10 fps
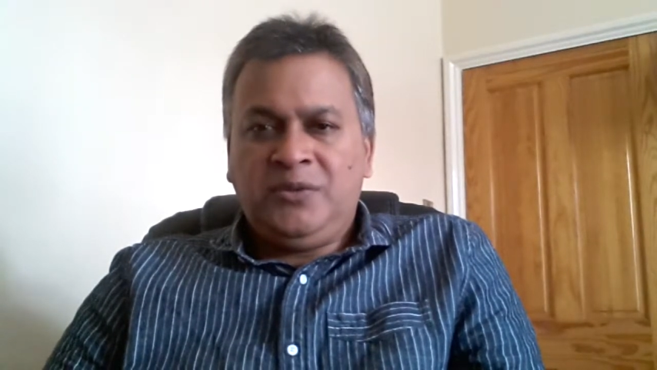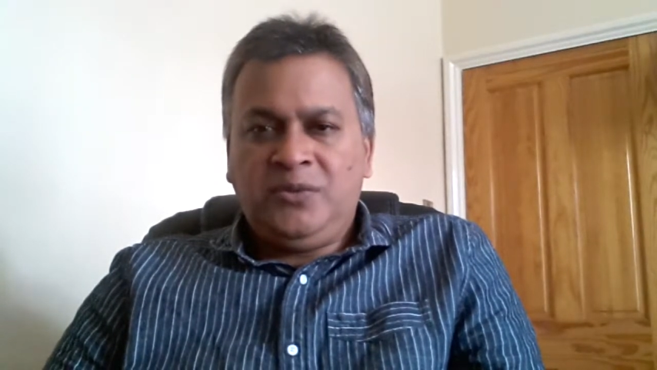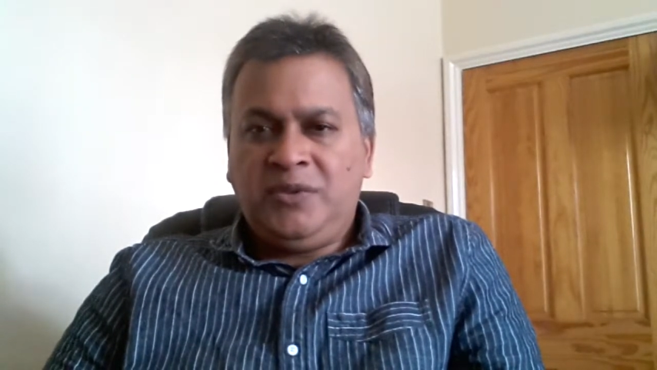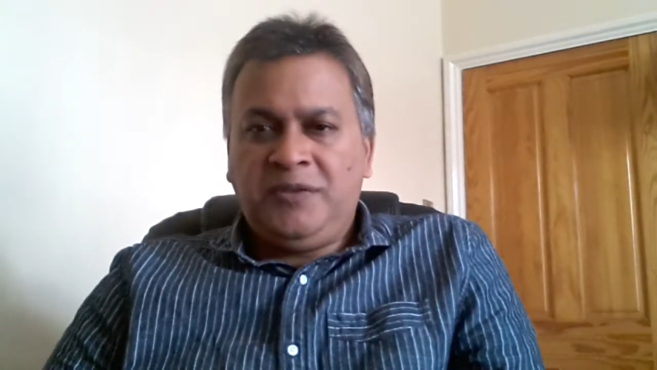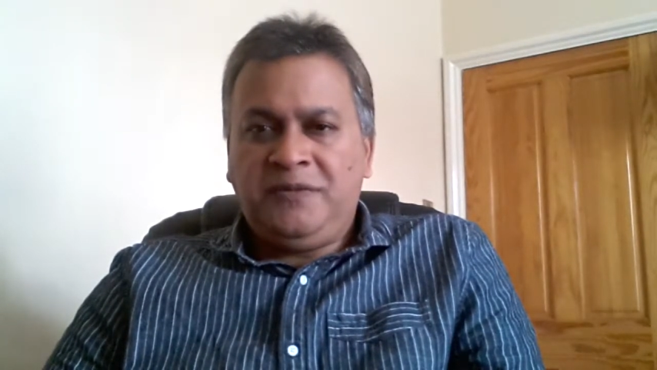
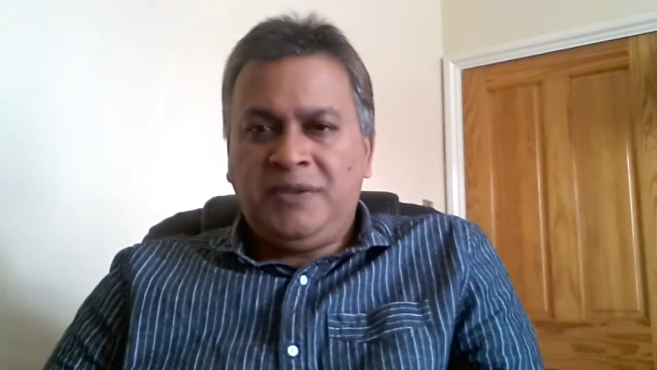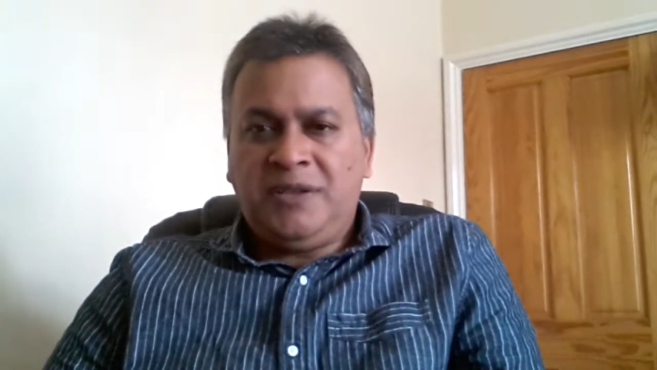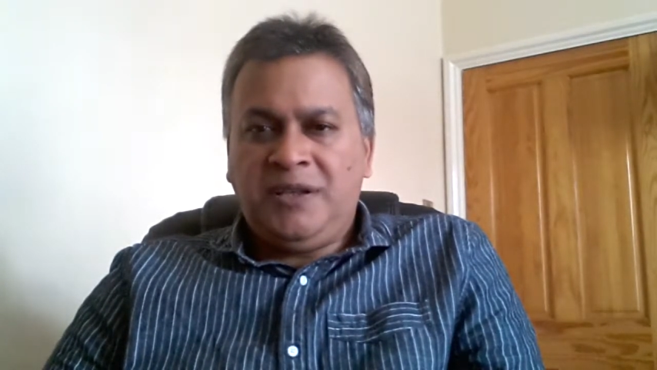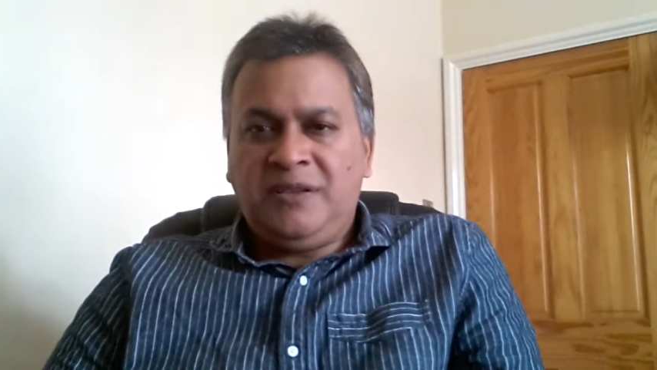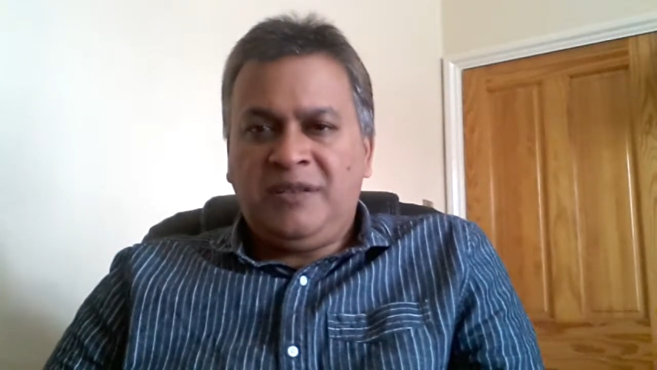two
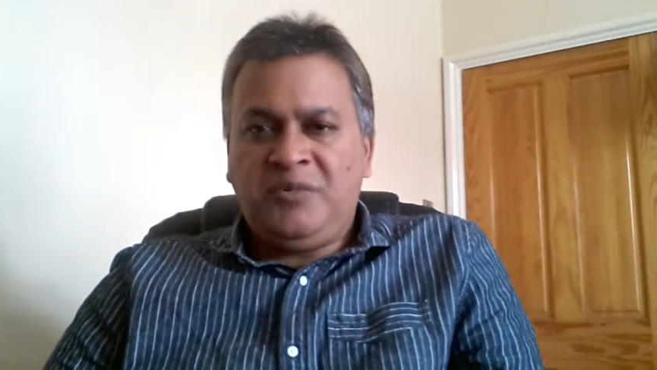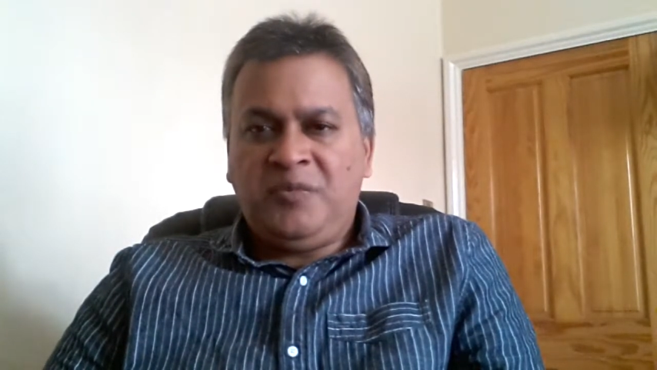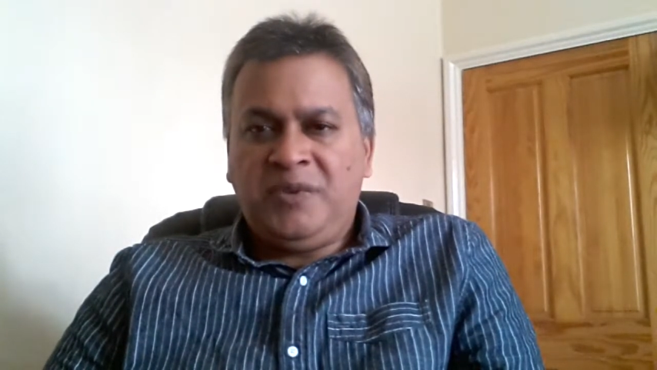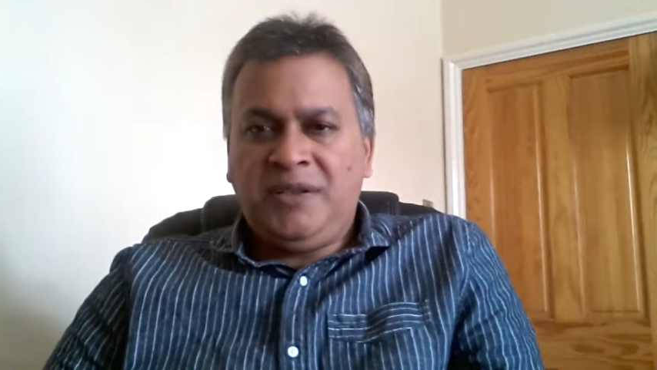different kind type of